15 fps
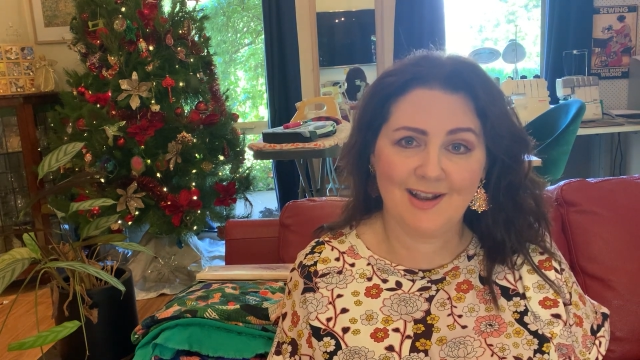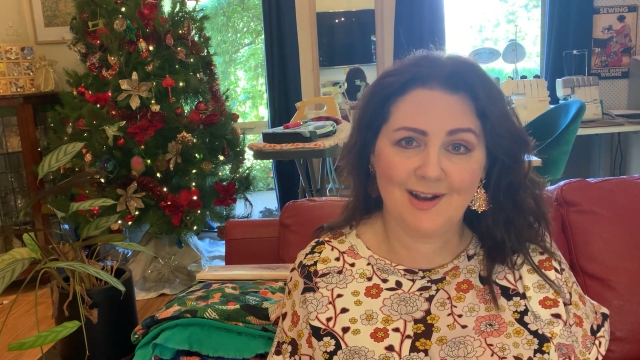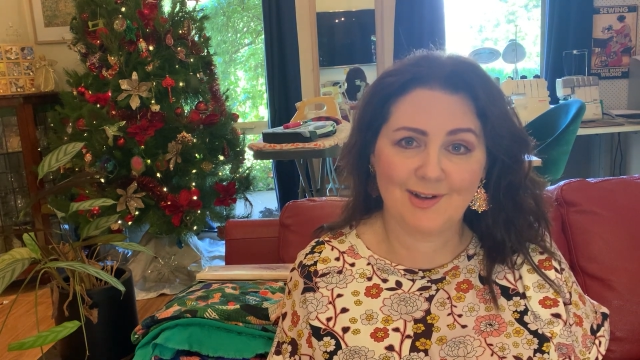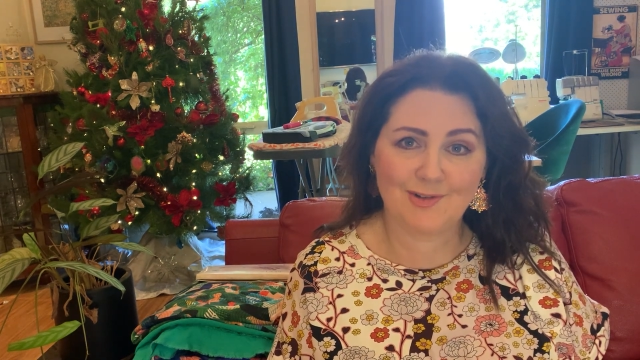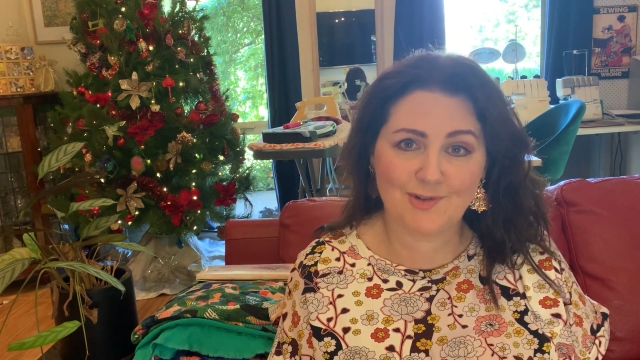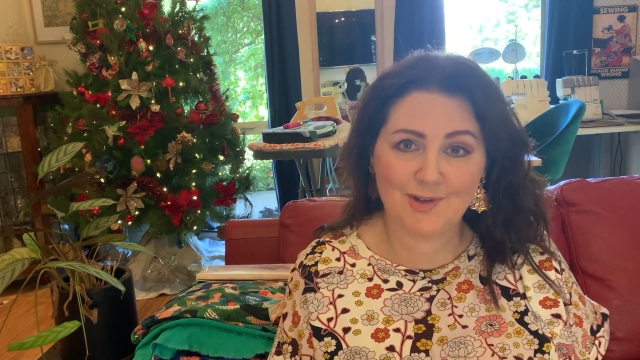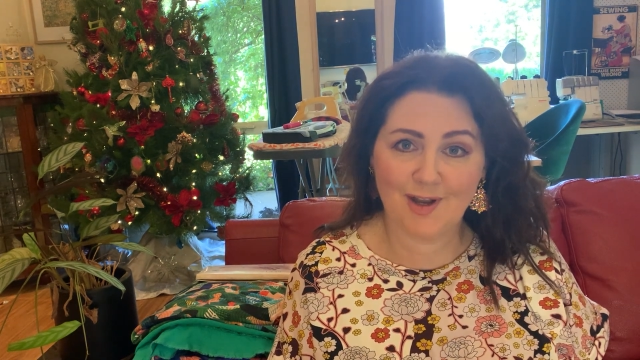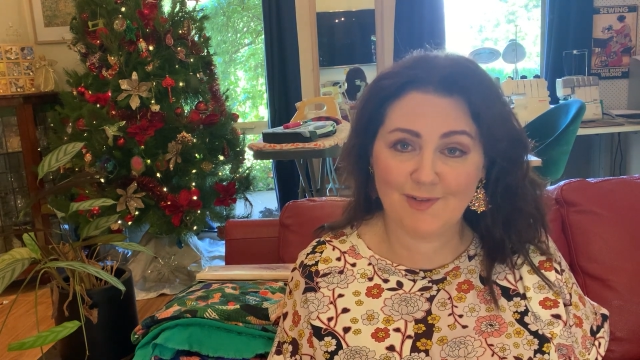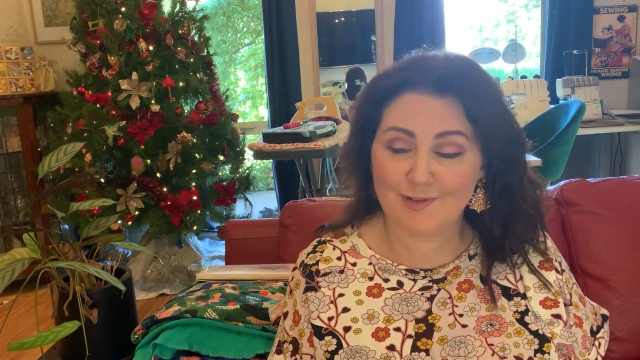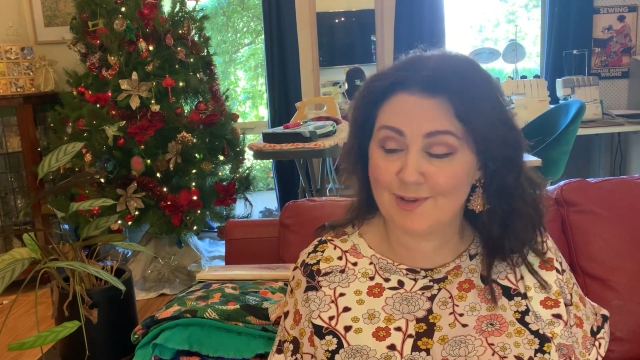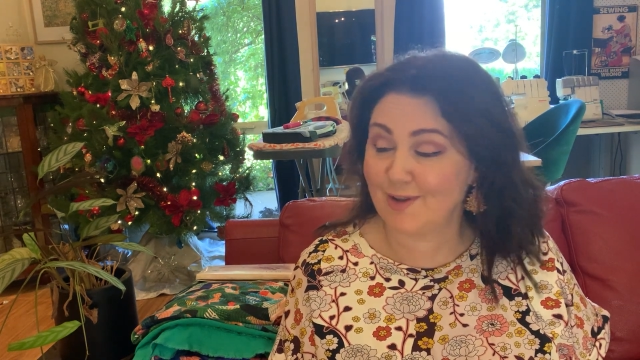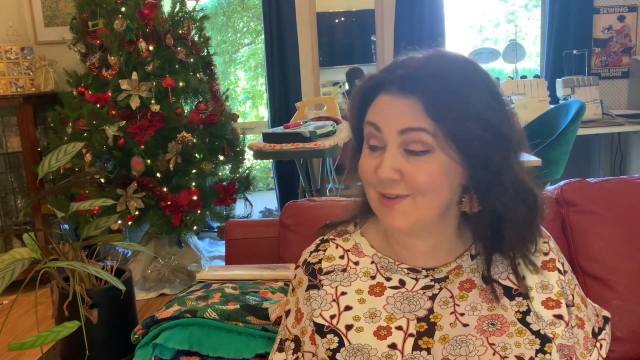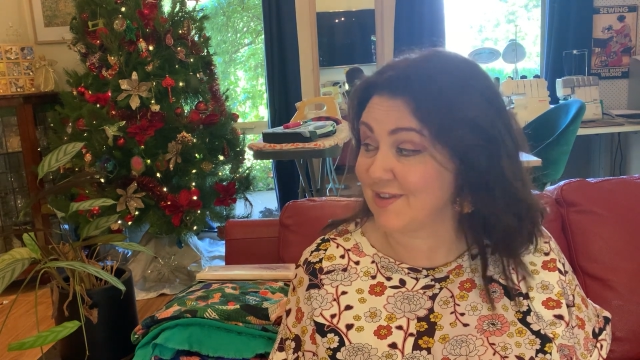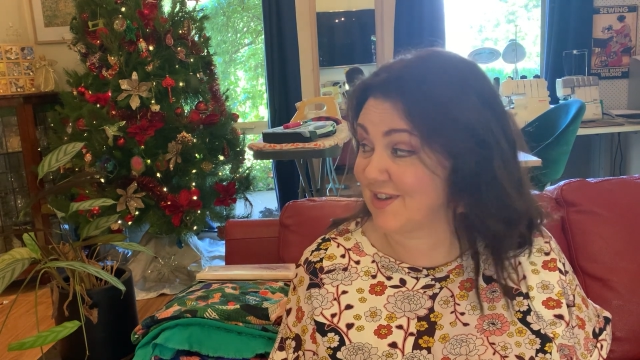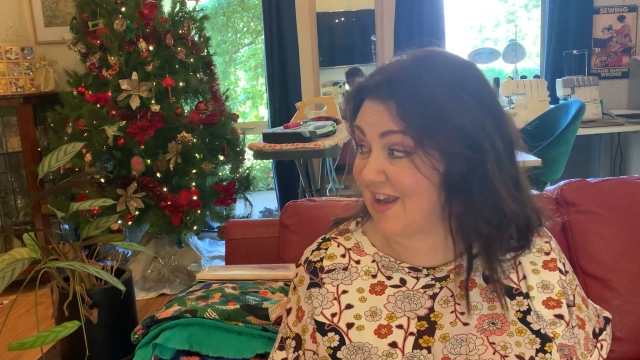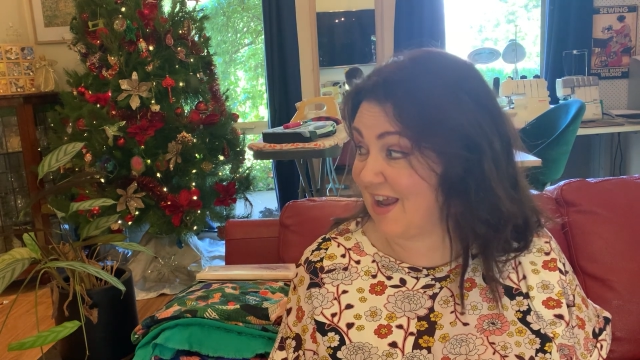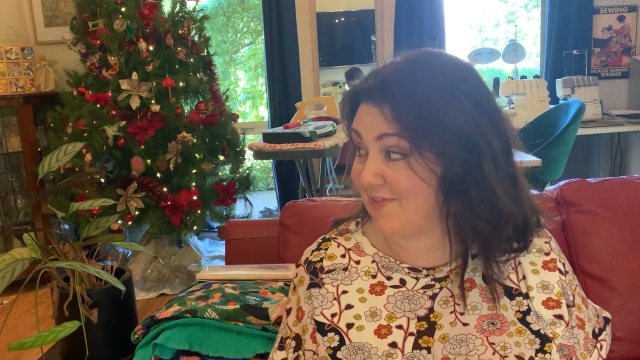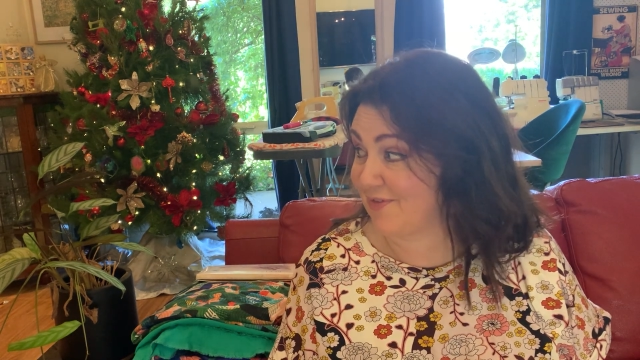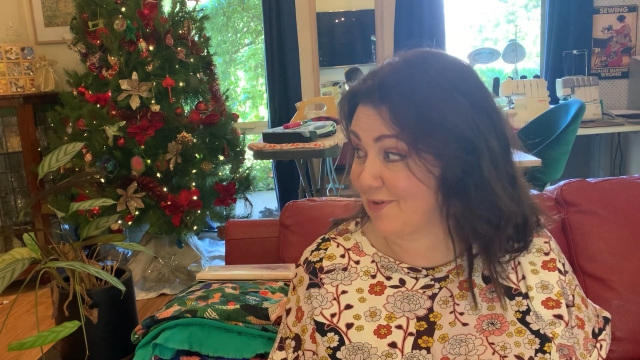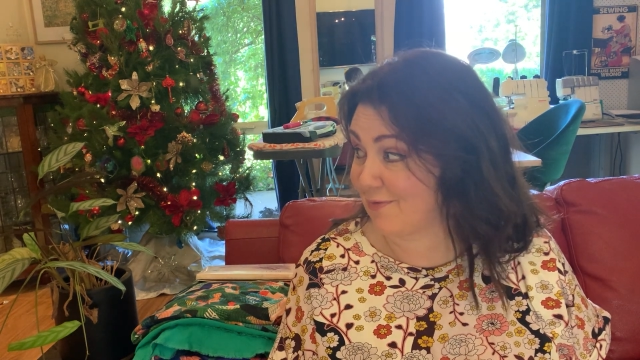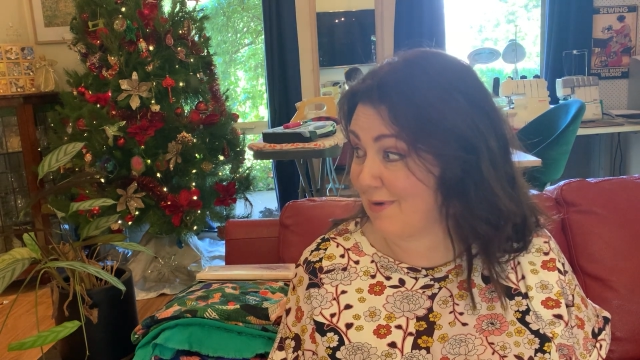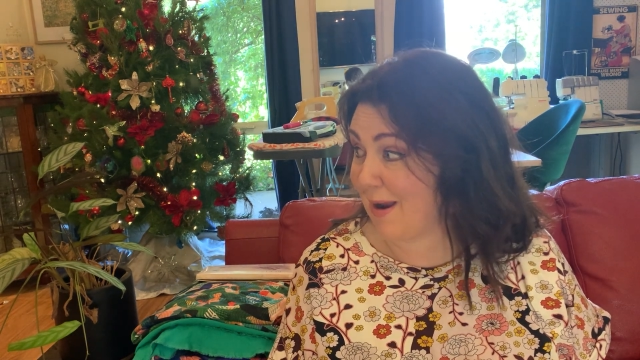I do have a lot that I have
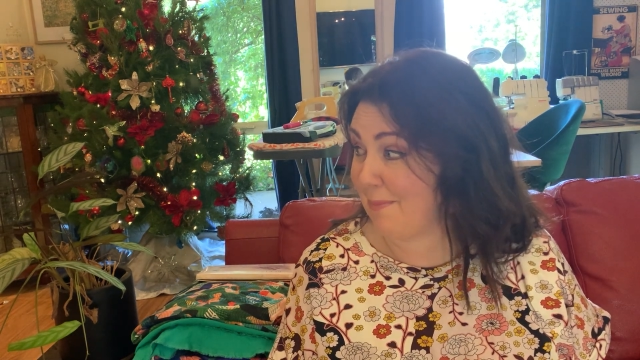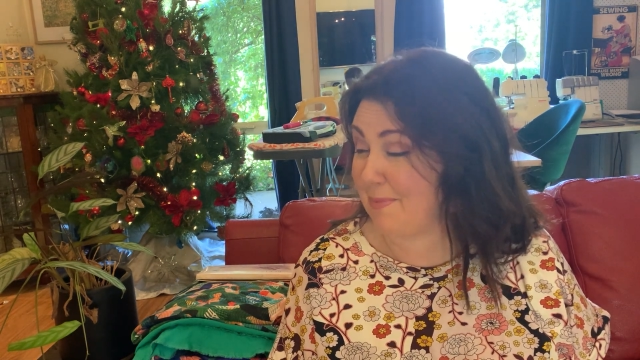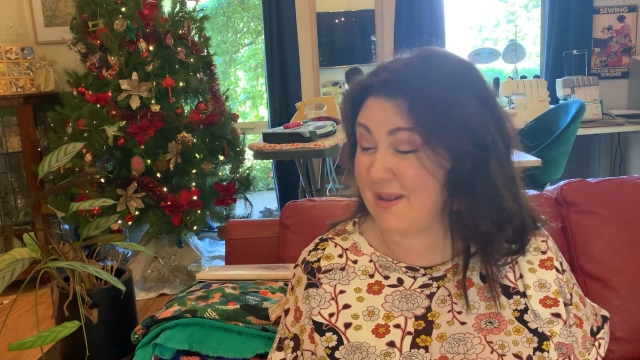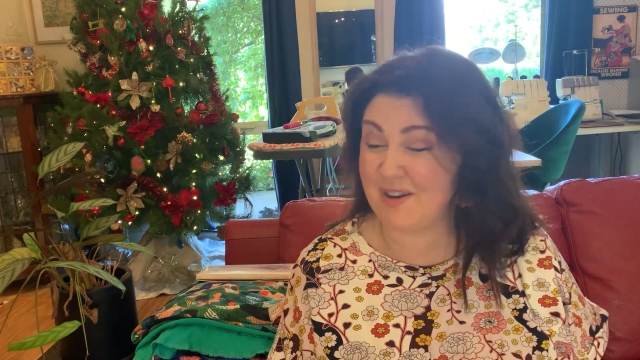to wrap,